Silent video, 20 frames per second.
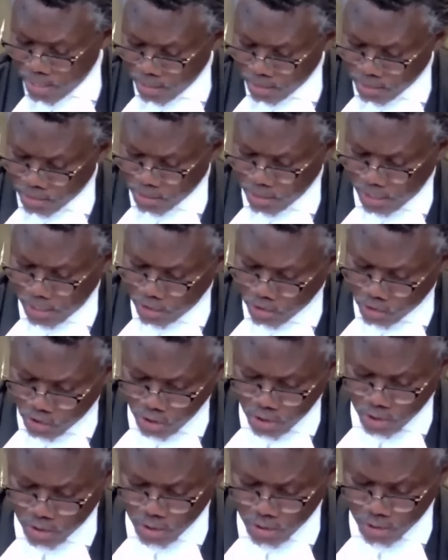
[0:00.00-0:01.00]
mothers,
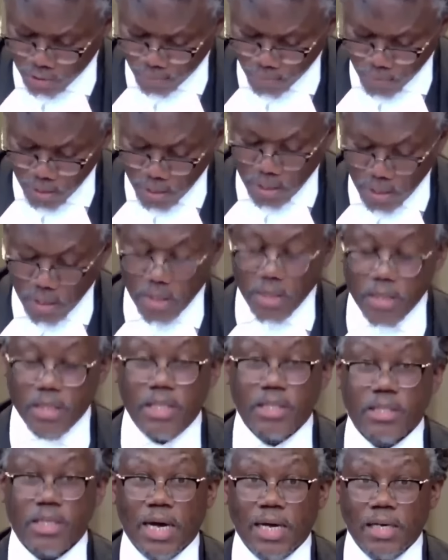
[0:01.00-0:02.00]
and children.
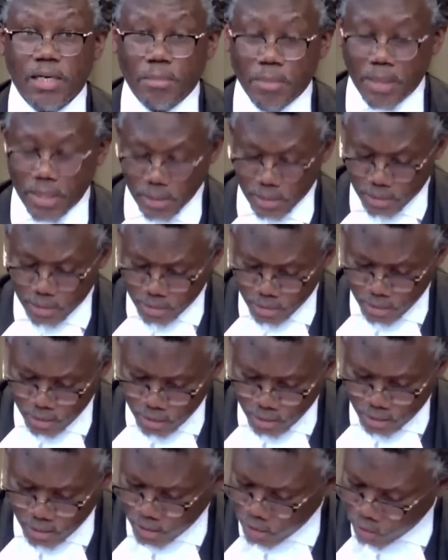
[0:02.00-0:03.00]
These
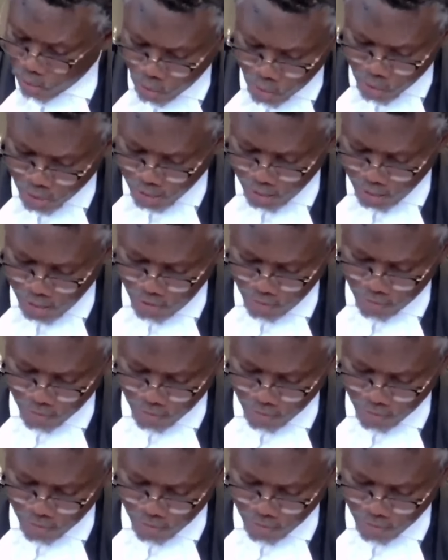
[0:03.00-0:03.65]
animals can no longer